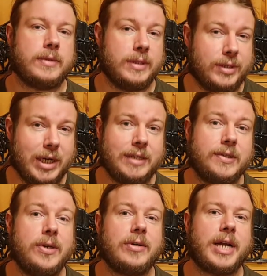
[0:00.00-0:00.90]
Does
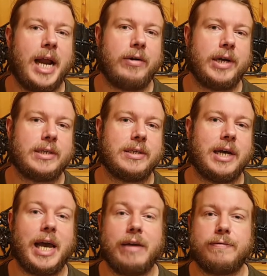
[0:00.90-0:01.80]
your character
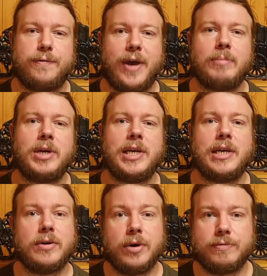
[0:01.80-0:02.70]
have family
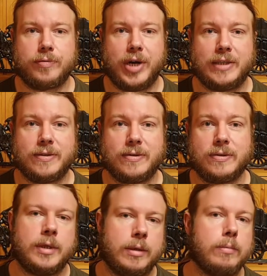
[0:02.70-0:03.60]
or friends?
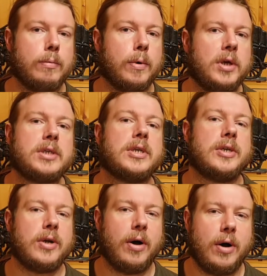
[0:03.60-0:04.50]
What
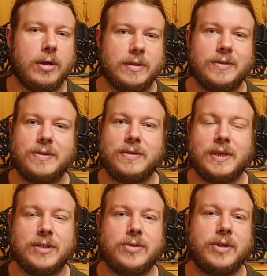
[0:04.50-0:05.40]
gods
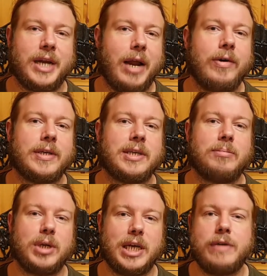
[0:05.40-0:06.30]
does your character
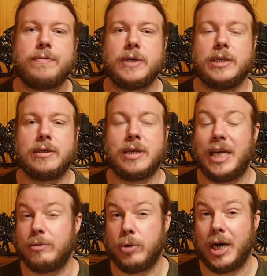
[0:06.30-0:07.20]
believe in
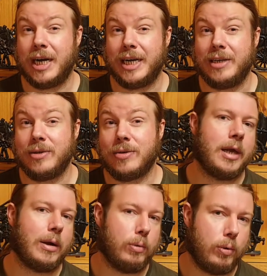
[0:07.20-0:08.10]
and why?
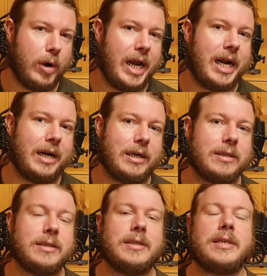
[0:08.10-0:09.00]
Where
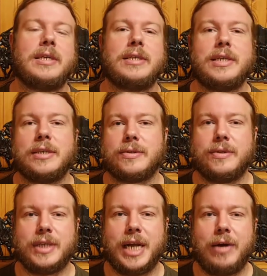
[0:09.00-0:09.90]
does
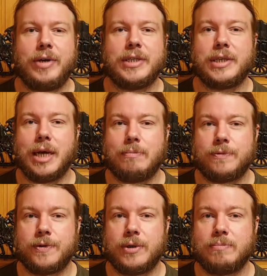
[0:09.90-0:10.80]
the character come
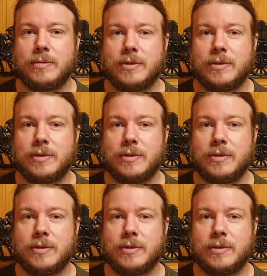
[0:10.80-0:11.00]
from?